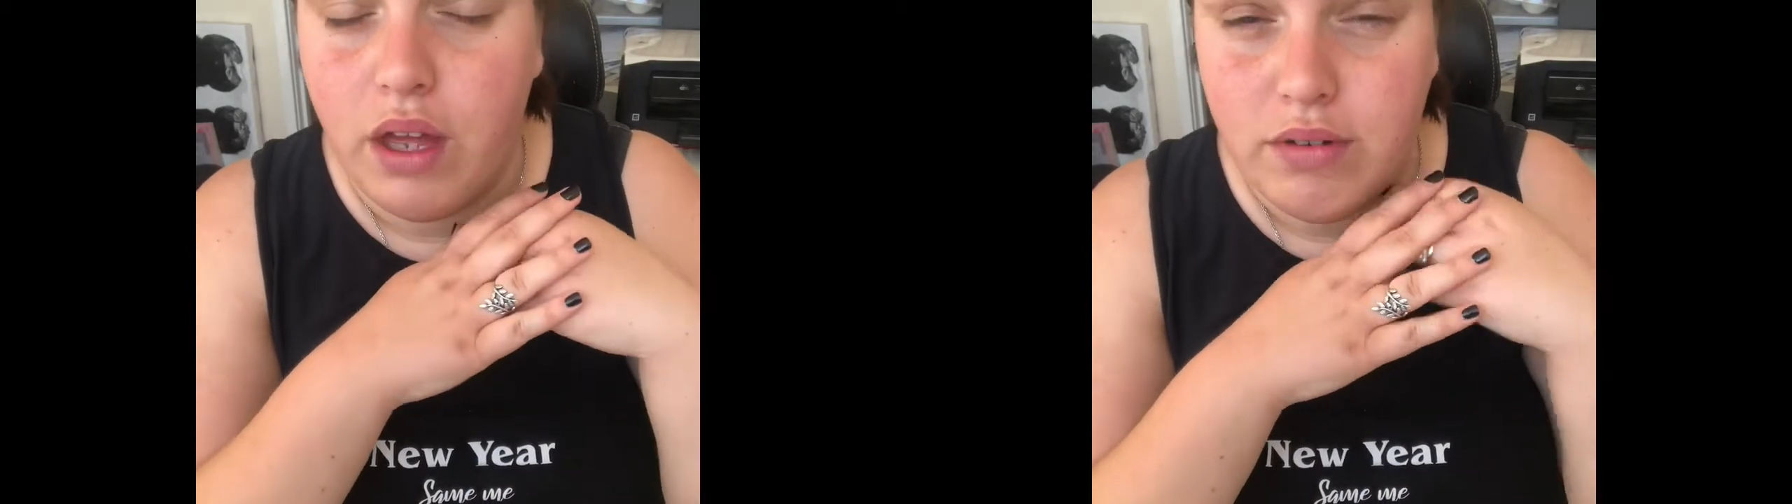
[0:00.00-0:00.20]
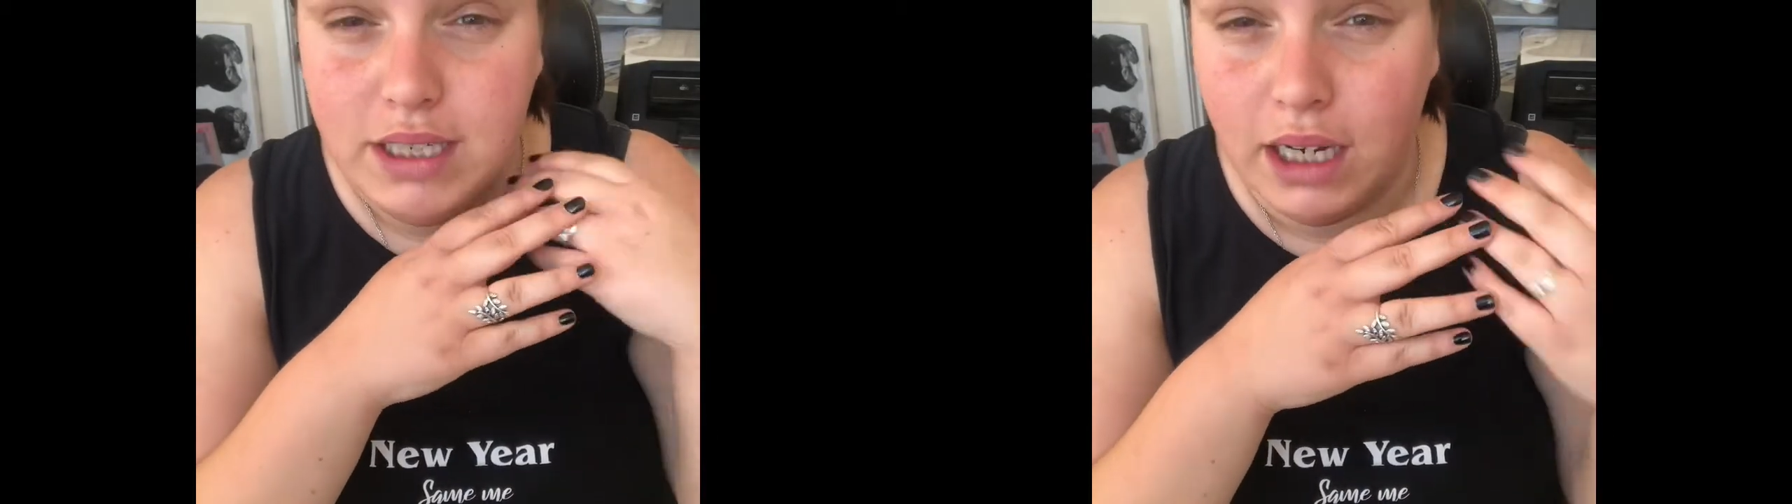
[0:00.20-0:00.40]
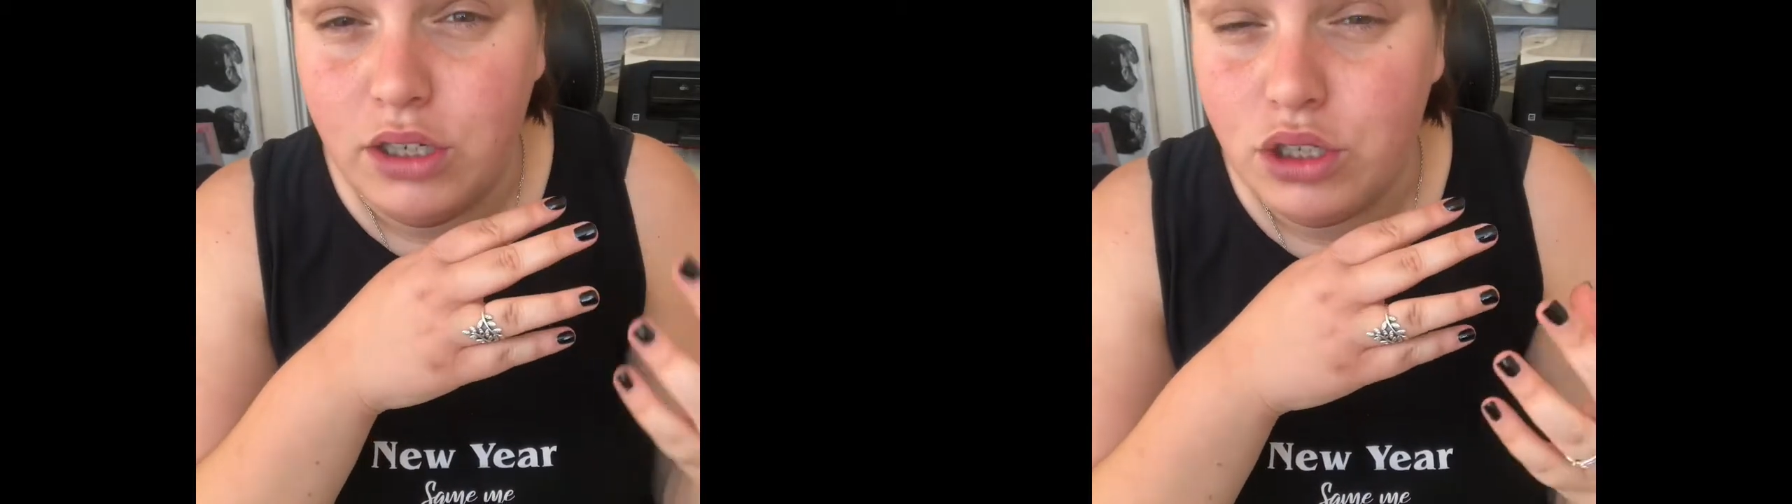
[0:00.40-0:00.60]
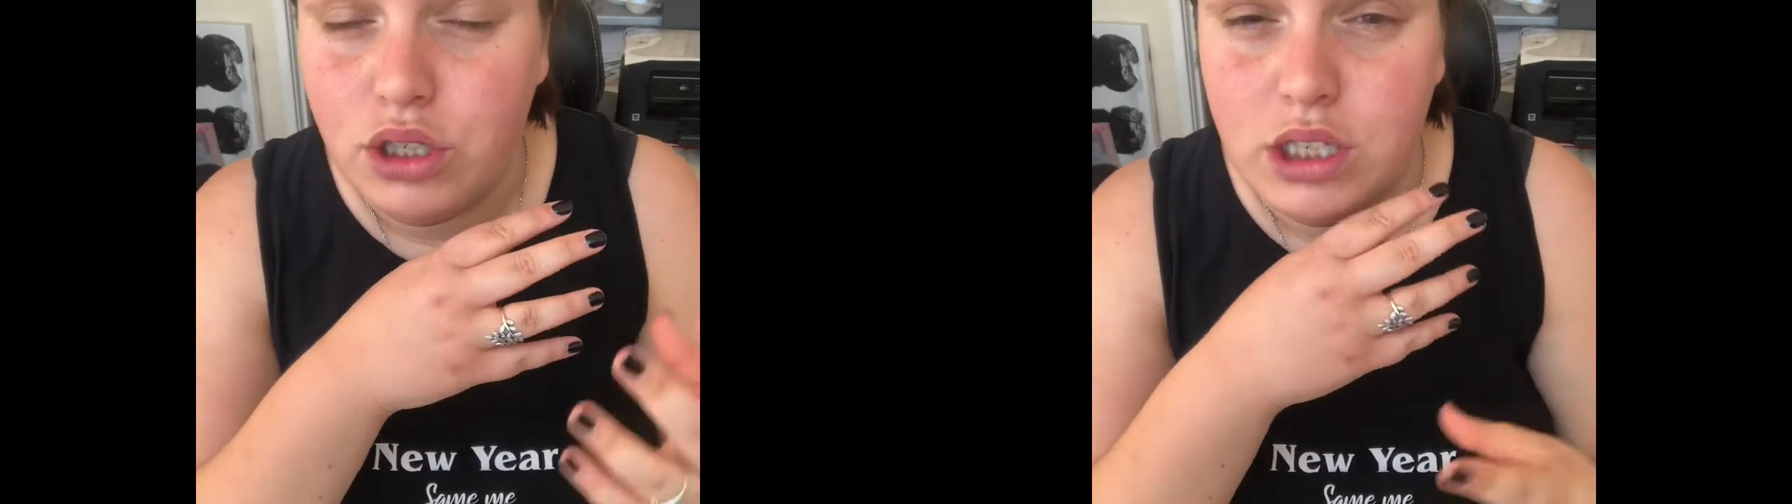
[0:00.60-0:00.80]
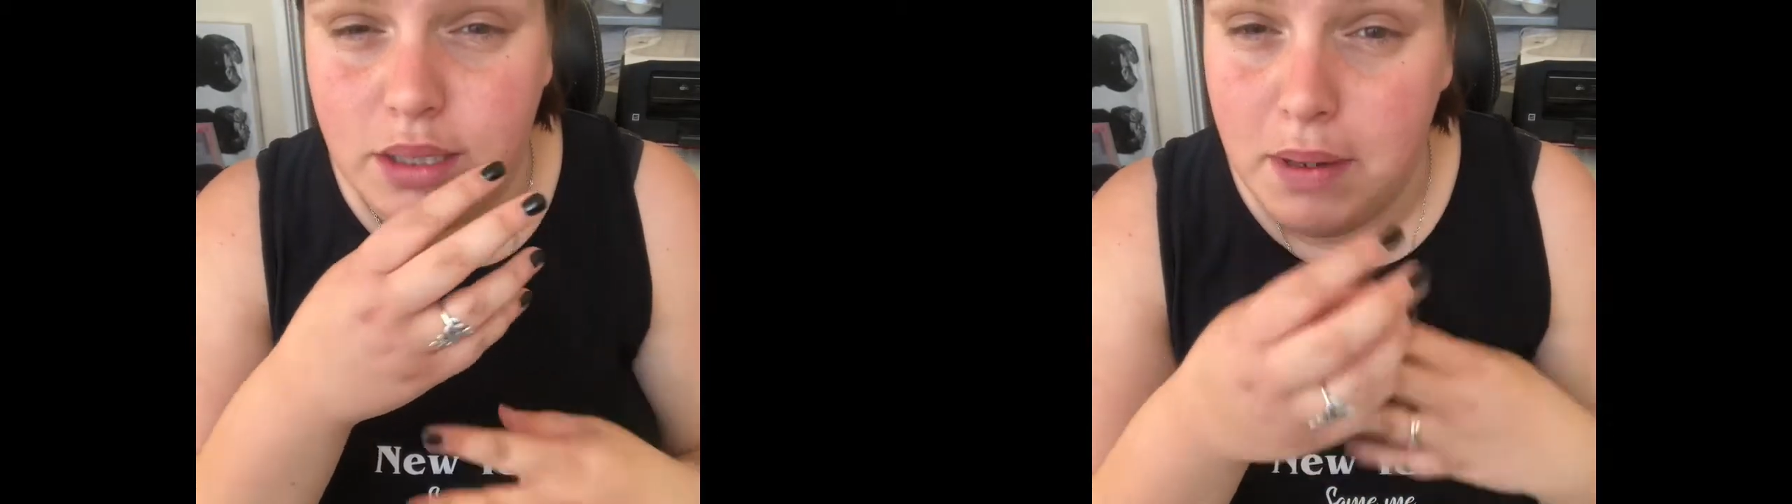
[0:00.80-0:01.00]
intentions
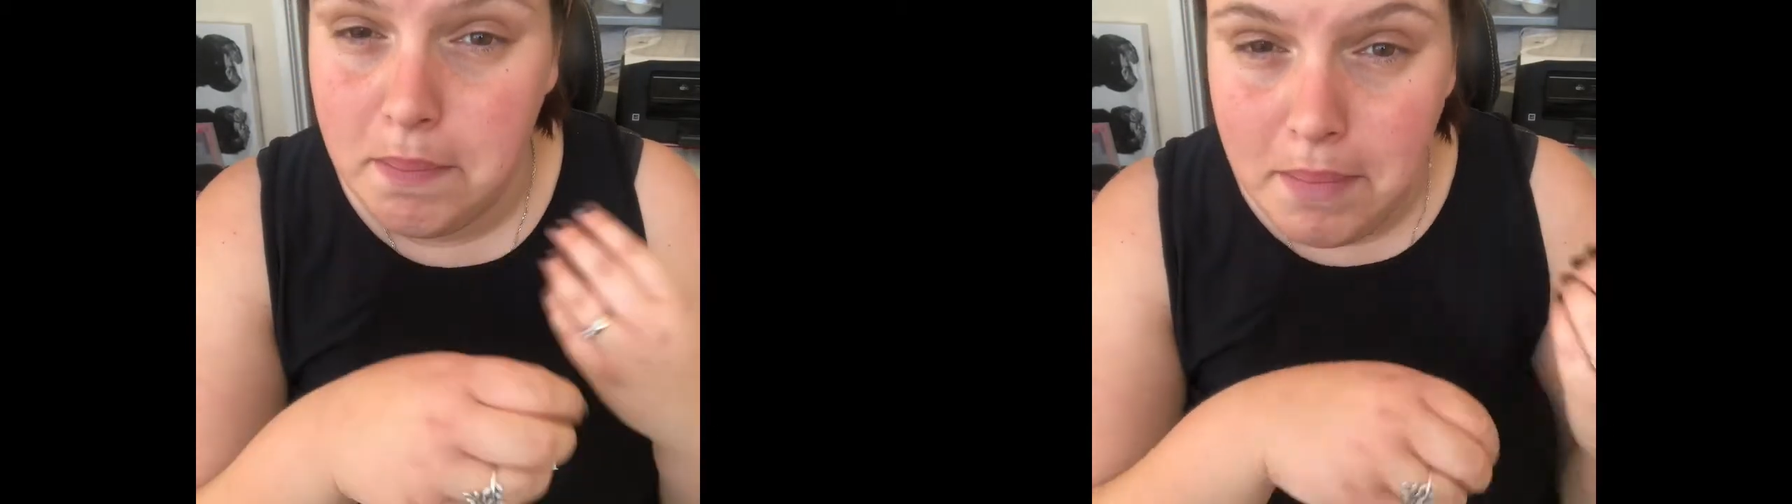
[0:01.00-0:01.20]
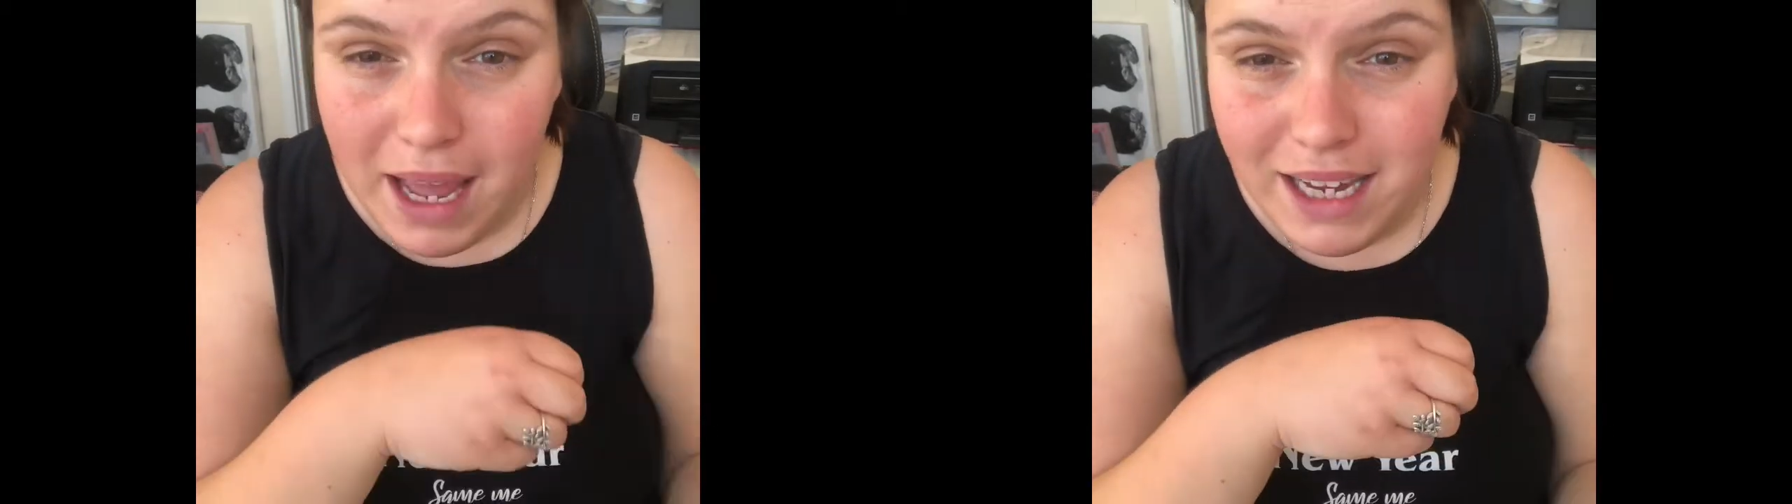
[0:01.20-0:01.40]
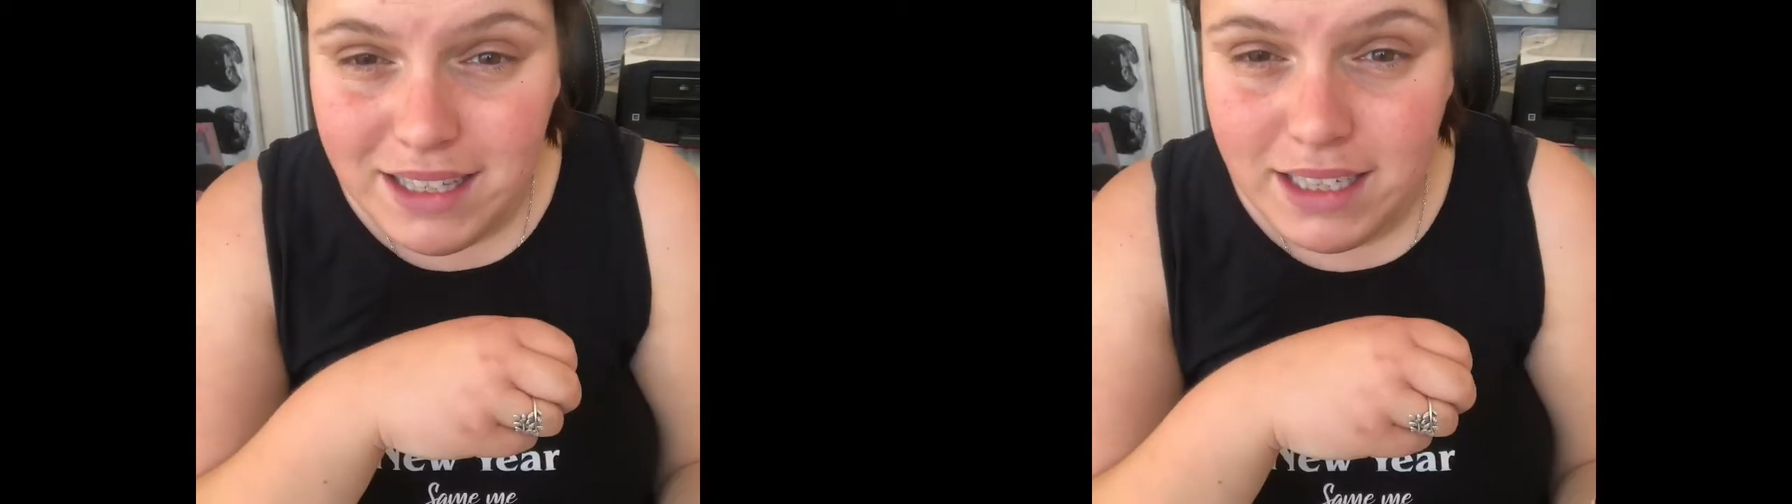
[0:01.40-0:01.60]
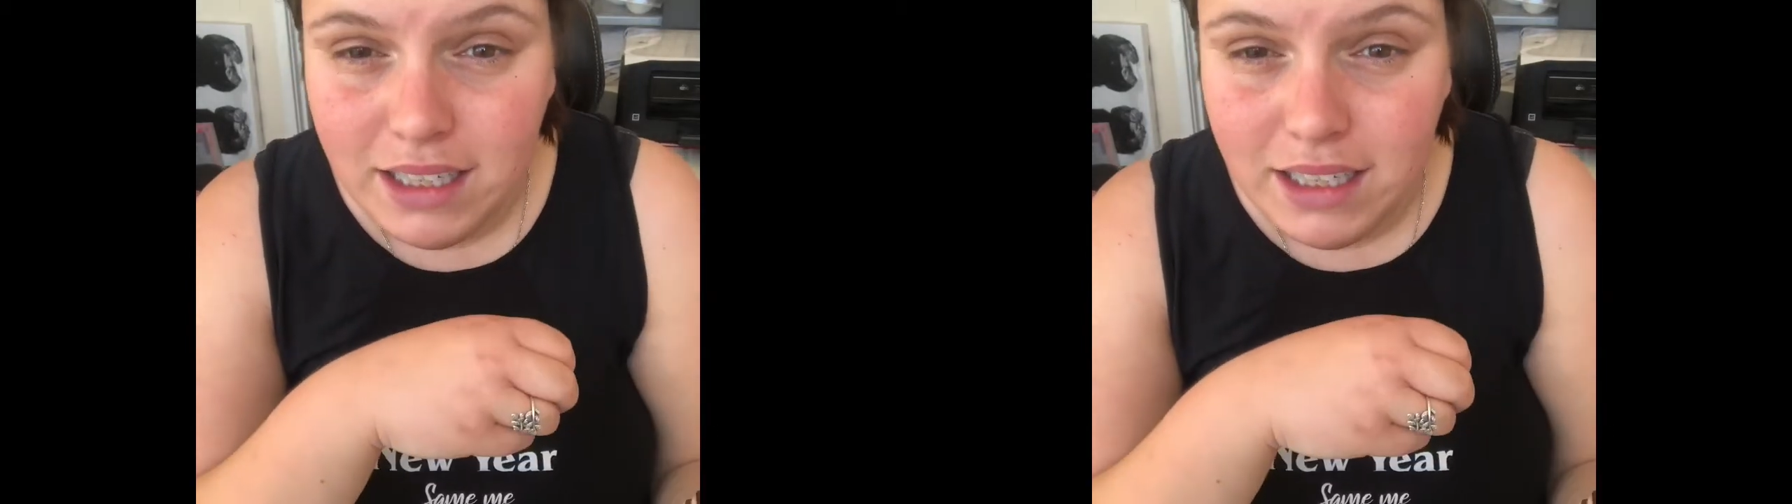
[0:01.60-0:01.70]
to be met,